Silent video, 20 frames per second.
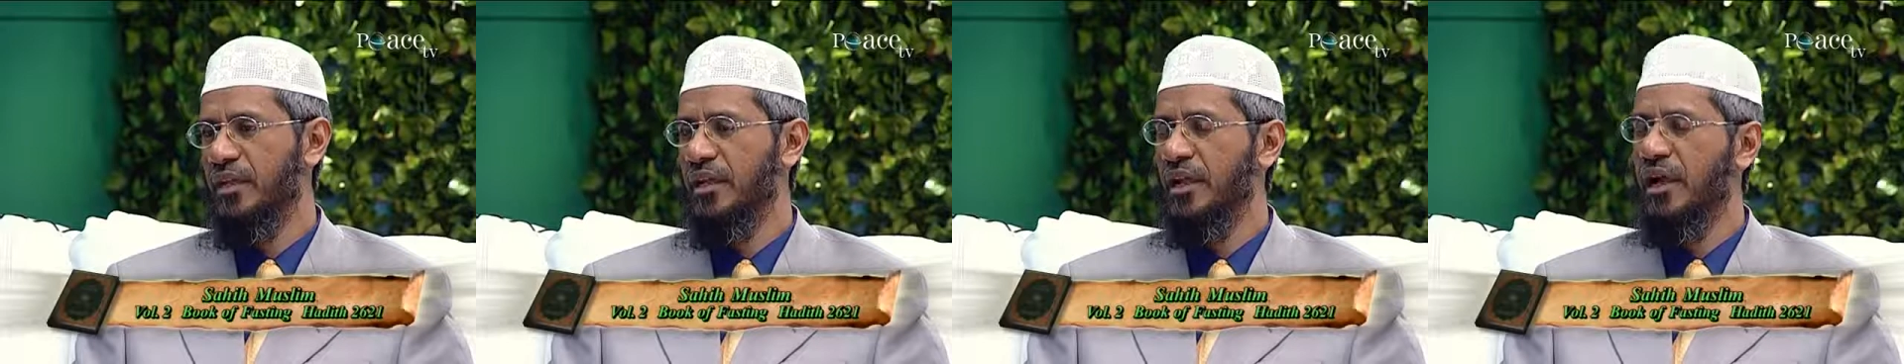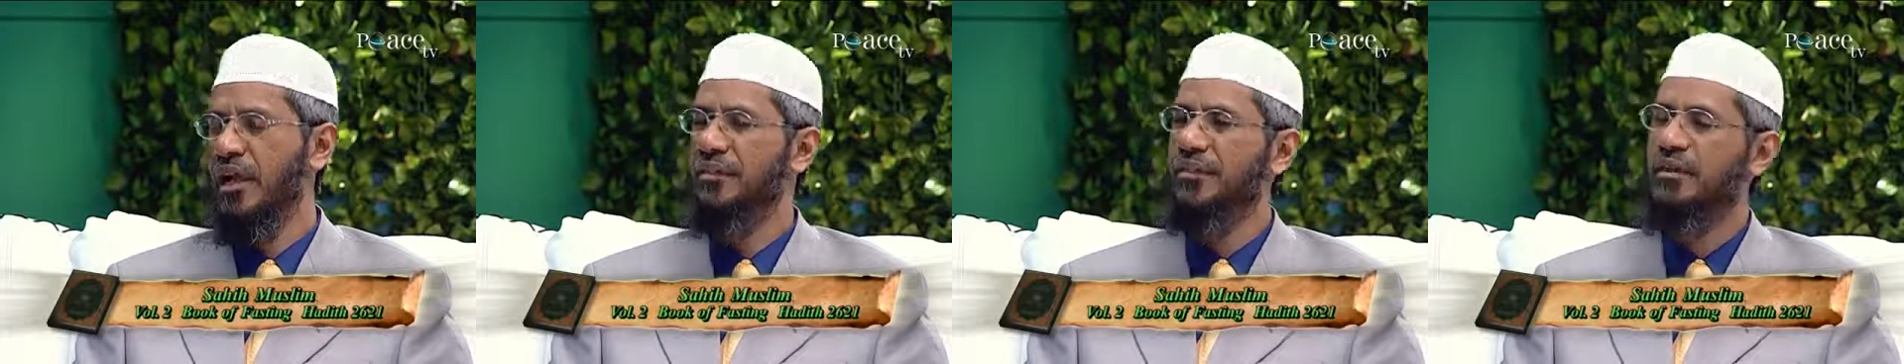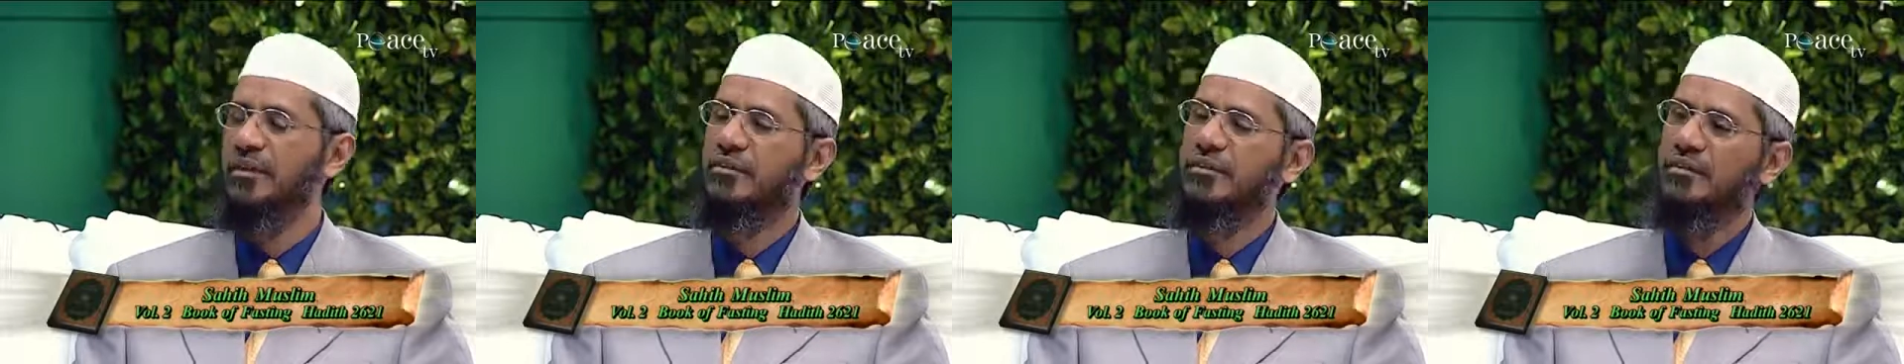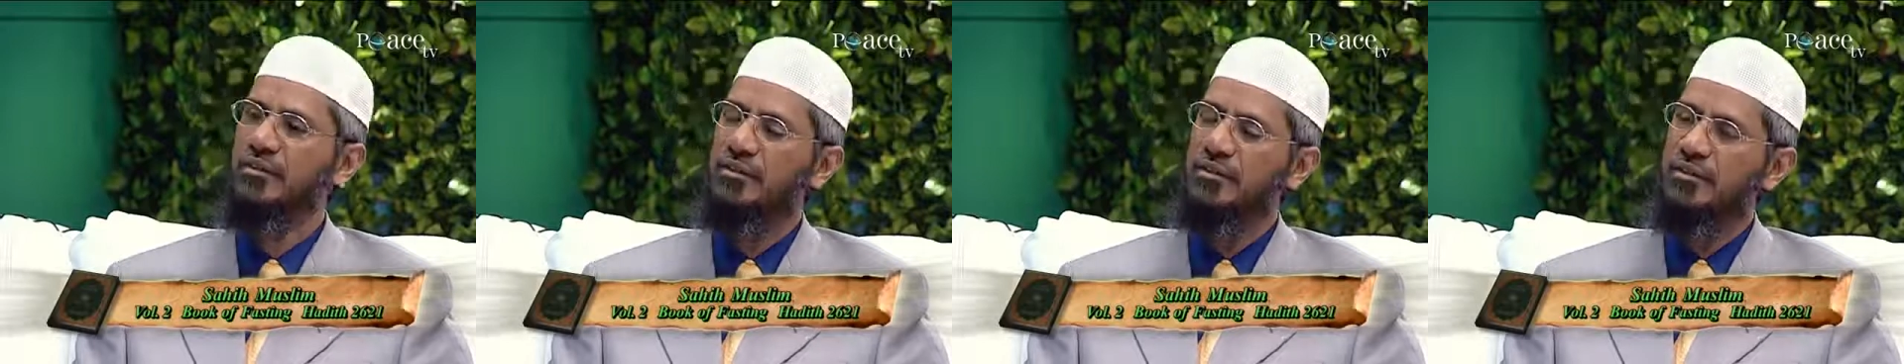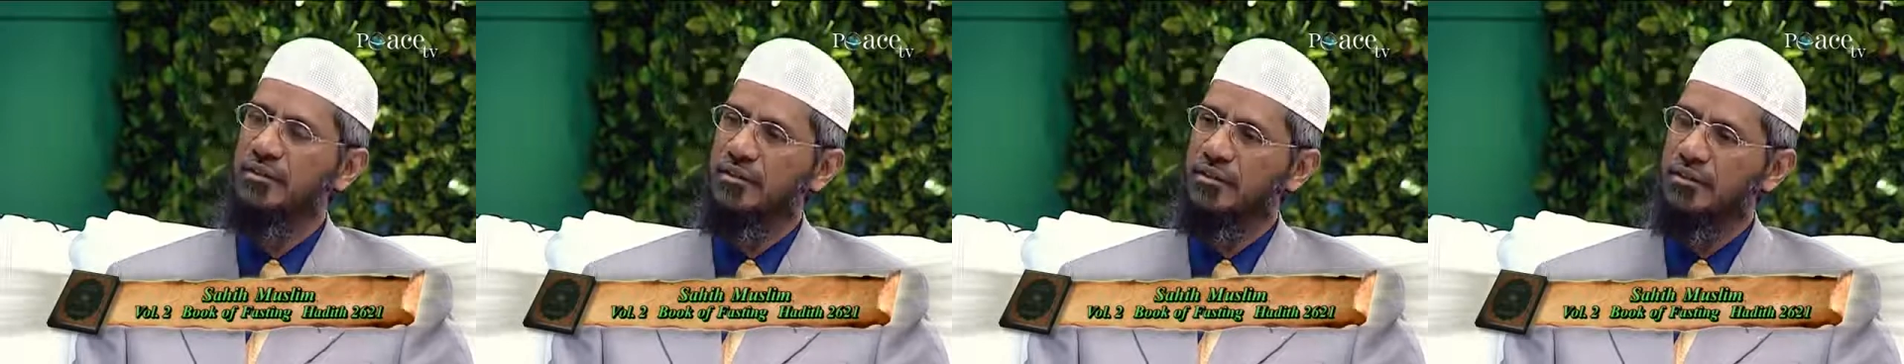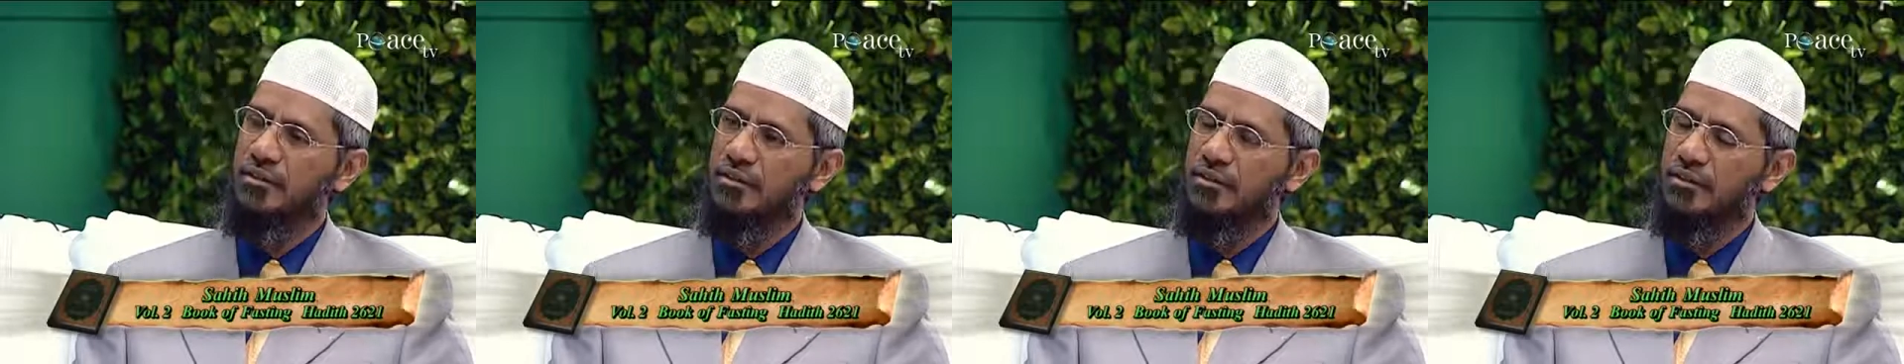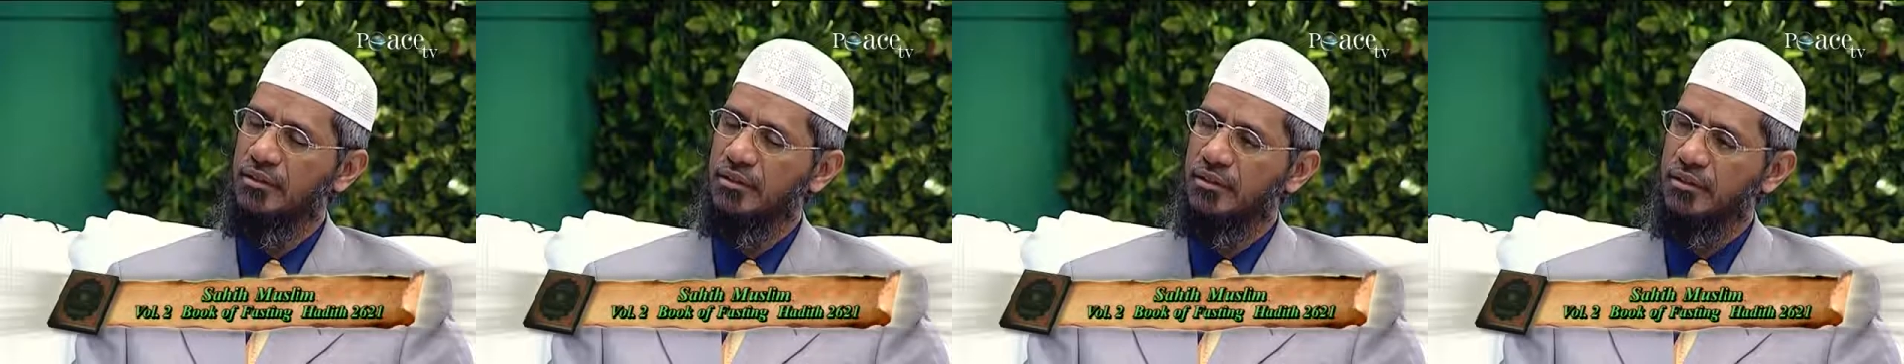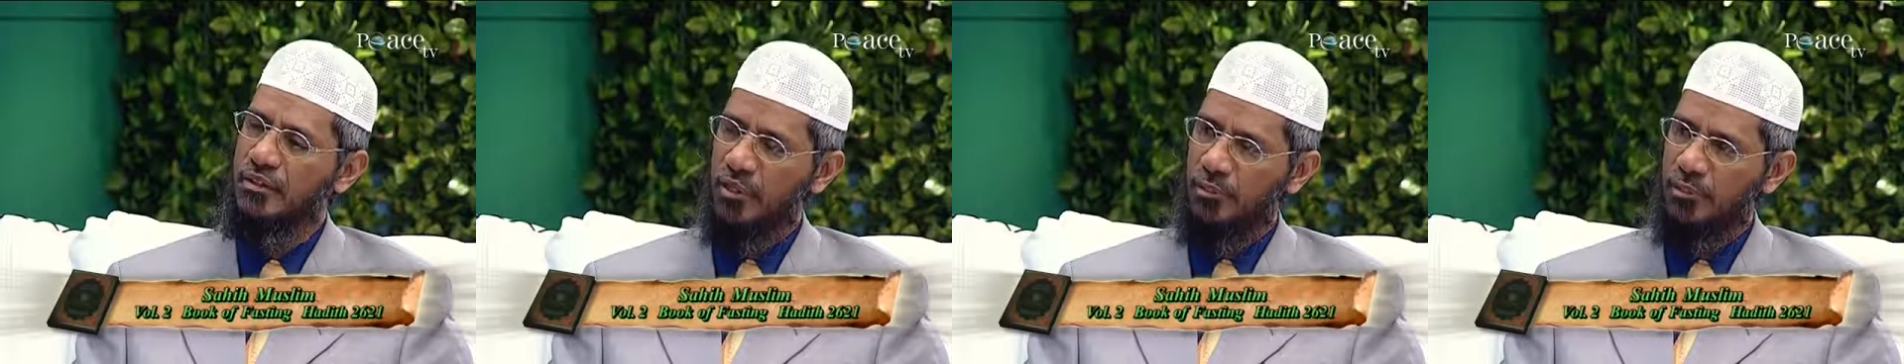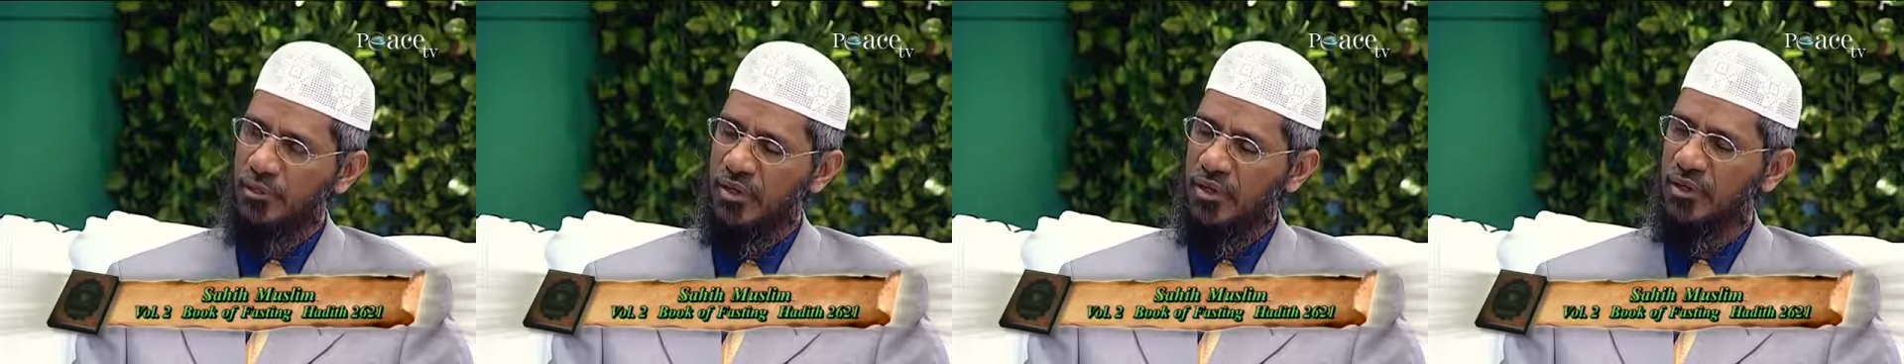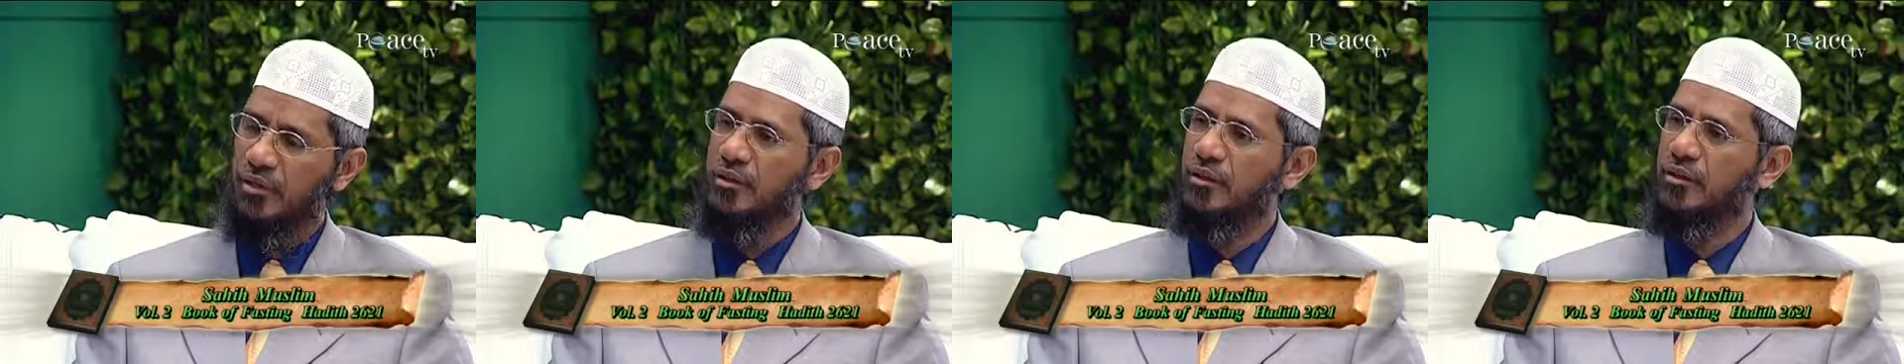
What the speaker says: hadith number